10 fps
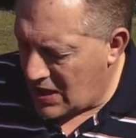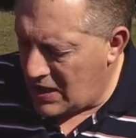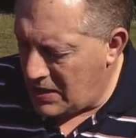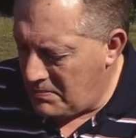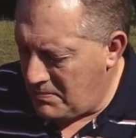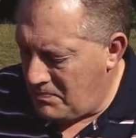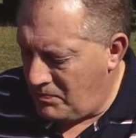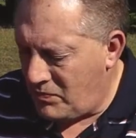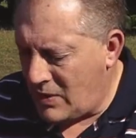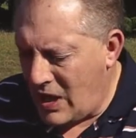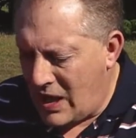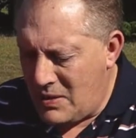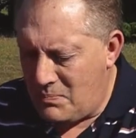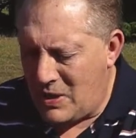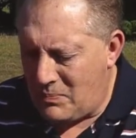a
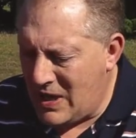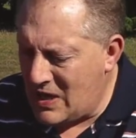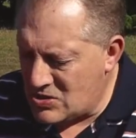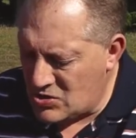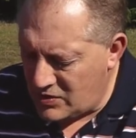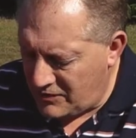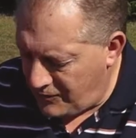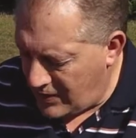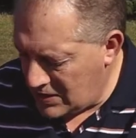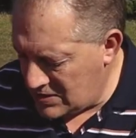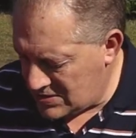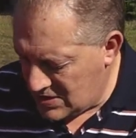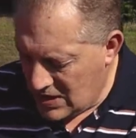big pouch on the front.